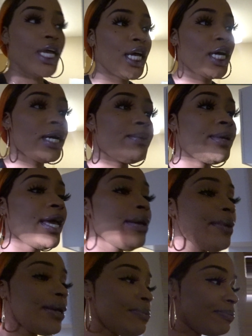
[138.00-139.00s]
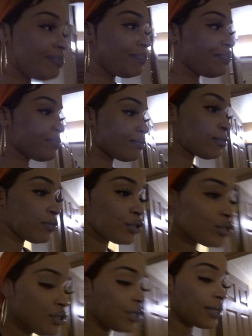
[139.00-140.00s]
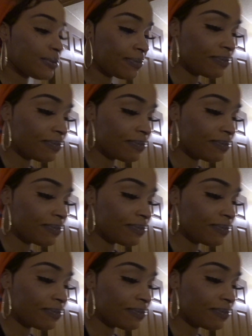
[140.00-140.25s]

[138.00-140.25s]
Um, hey babe, what you doing?